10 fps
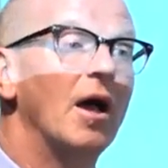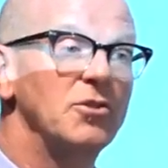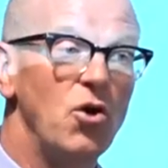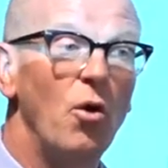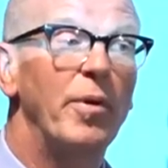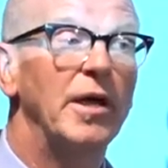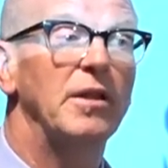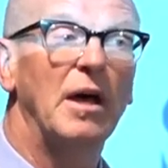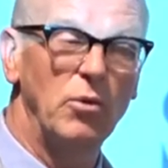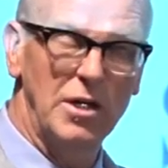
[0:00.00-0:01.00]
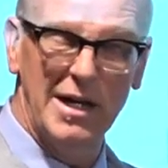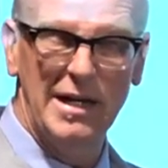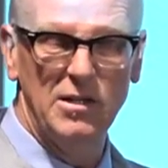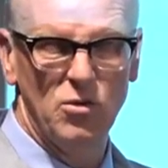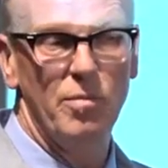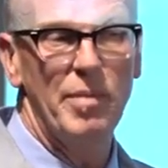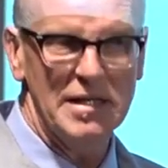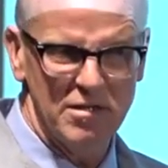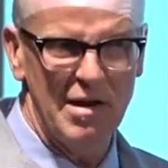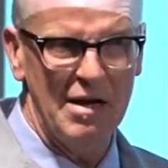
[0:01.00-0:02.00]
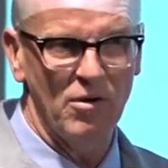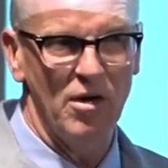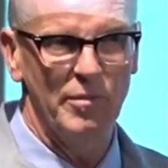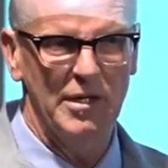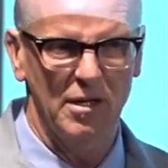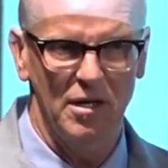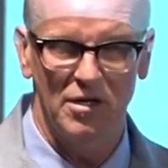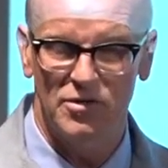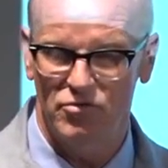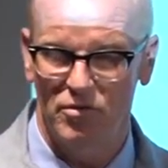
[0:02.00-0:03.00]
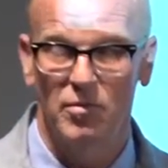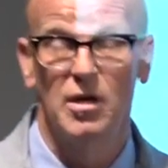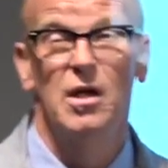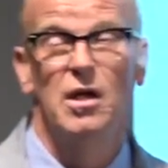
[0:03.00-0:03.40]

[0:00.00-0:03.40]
a topic that would lead to a better outcome in the classroom.